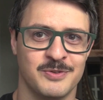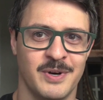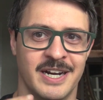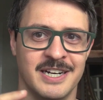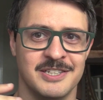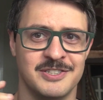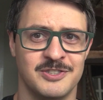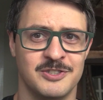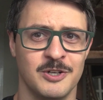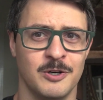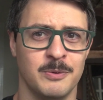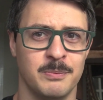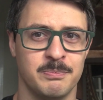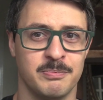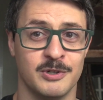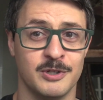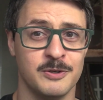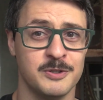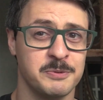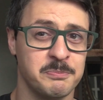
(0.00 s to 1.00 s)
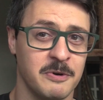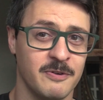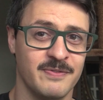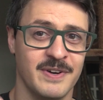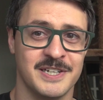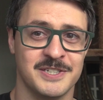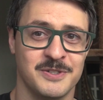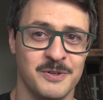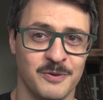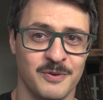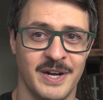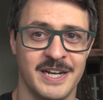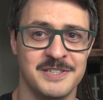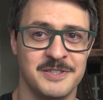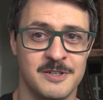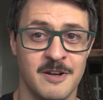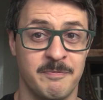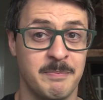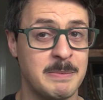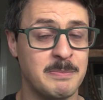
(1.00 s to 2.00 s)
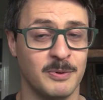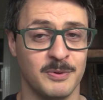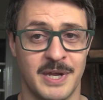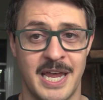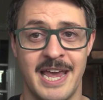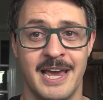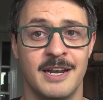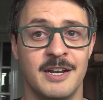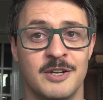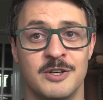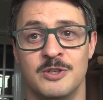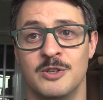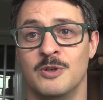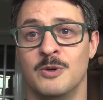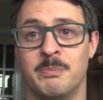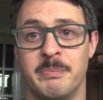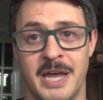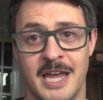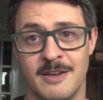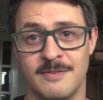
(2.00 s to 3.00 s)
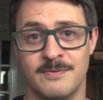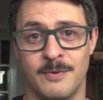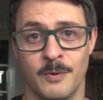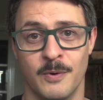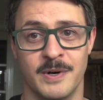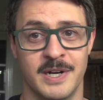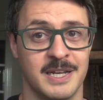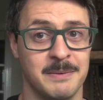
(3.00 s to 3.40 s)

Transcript: trying to still produce professional grade stuff people can and do pay for,